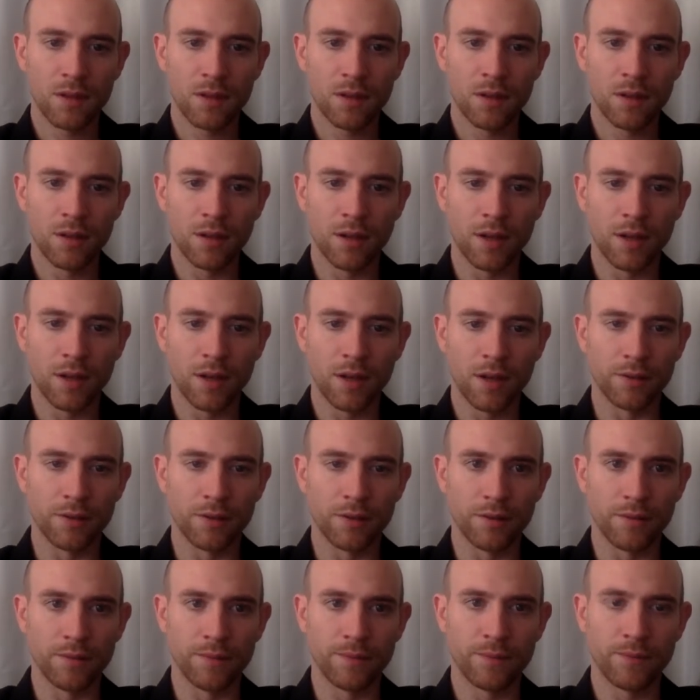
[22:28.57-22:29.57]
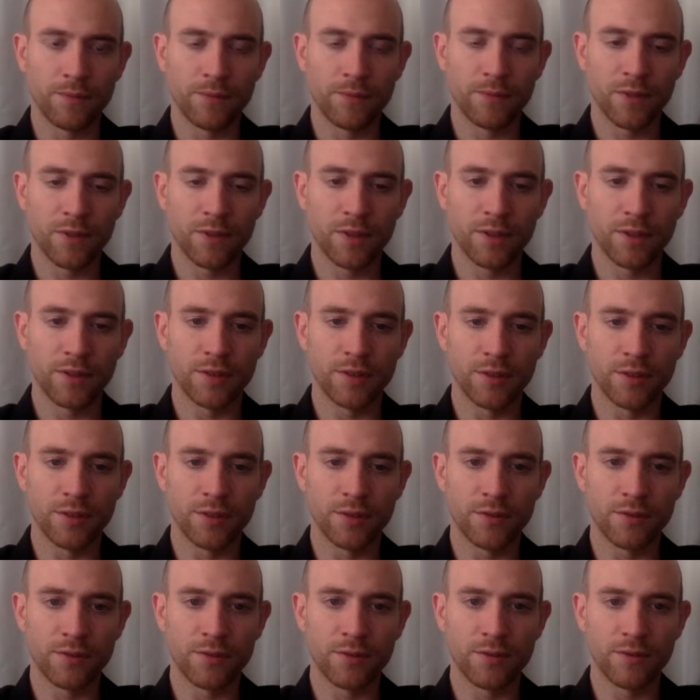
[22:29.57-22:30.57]
I don't know. It's
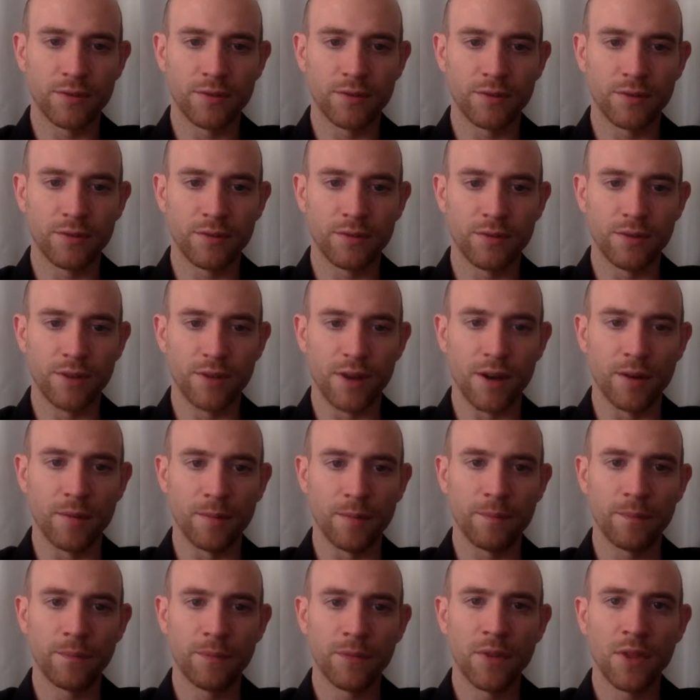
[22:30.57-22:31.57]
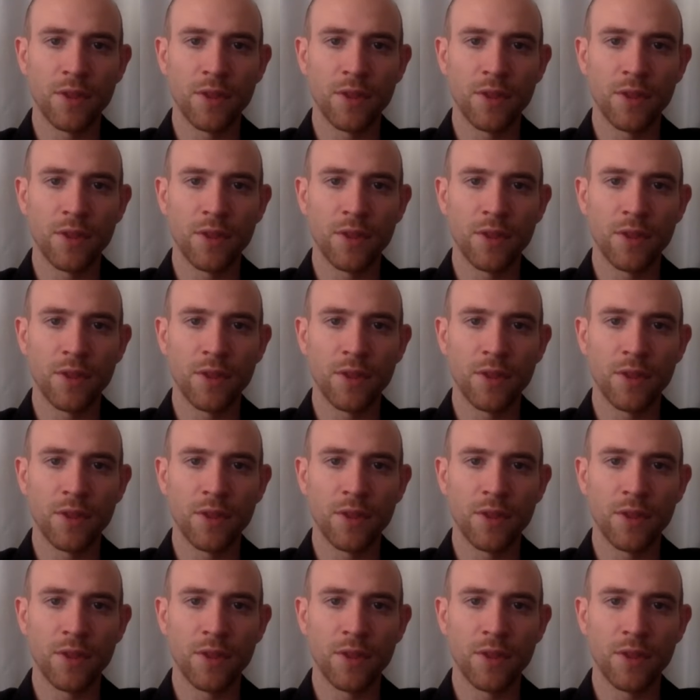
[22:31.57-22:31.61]
just dumb.